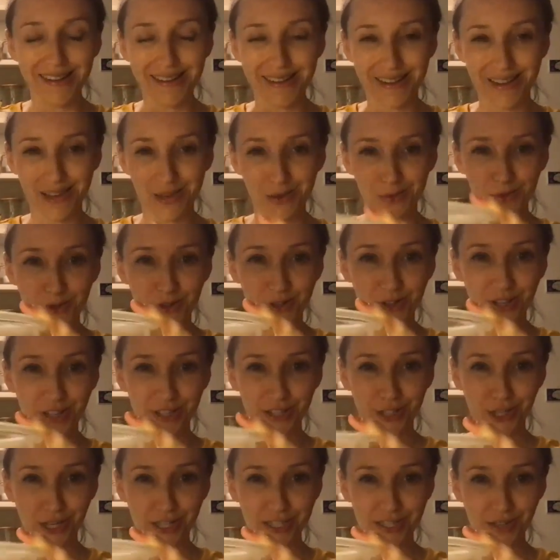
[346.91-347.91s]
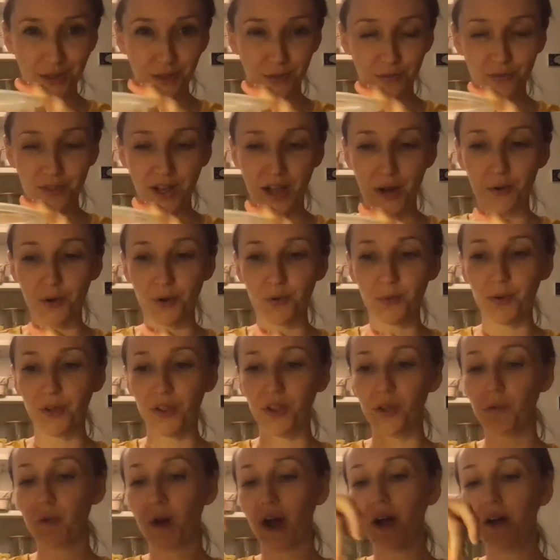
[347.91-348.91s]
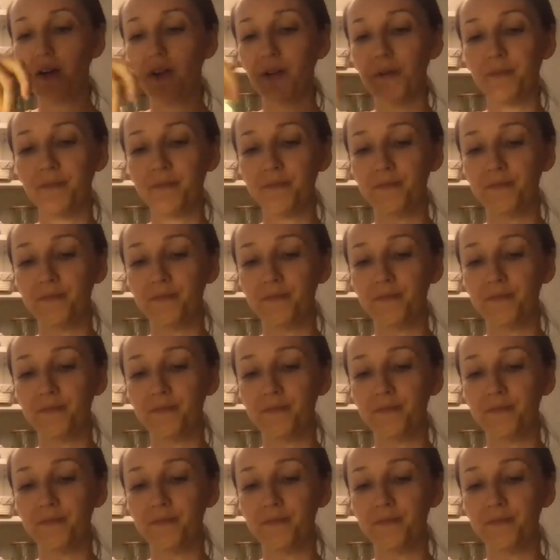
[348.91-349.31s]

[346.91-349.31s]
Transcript: it will adjust the flour really well.